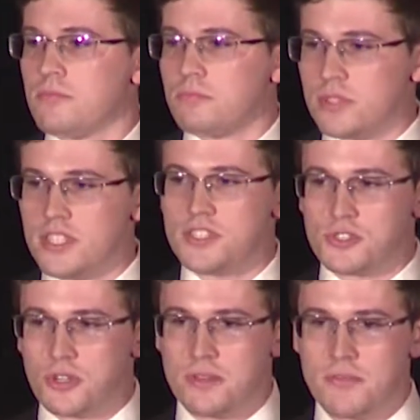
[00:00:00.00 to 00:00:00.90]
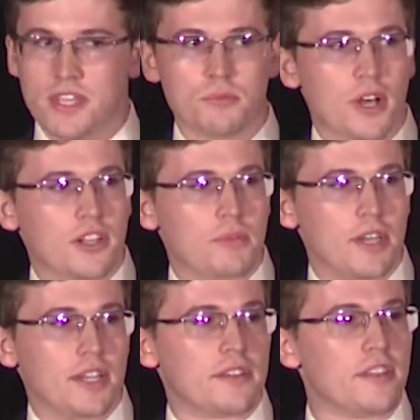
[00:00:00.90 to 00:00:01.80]
Please join me in
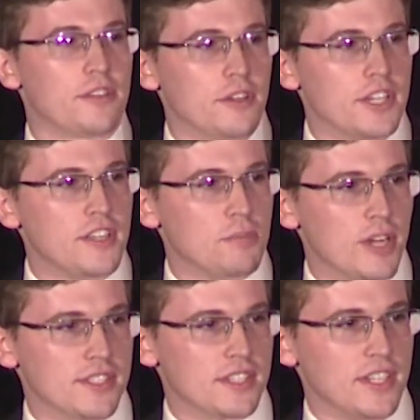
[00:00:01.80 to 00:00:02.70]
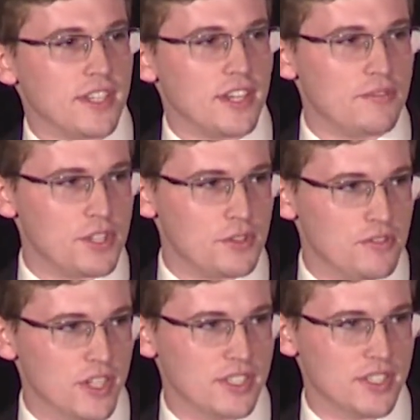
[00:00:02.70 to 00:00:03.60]
welcoming the 30th President of the
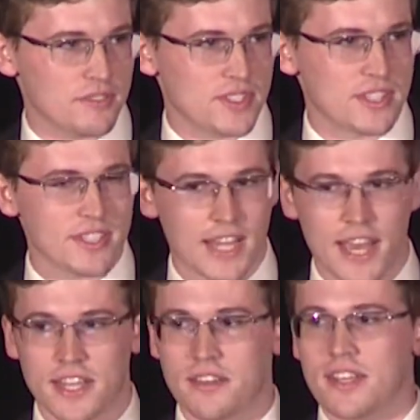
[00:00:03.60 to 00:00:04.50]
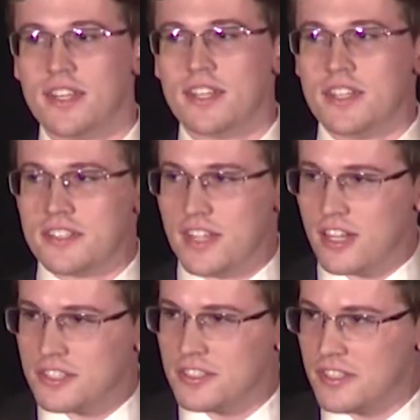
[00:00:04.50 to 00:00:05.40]
University of Cincinnati, Dr.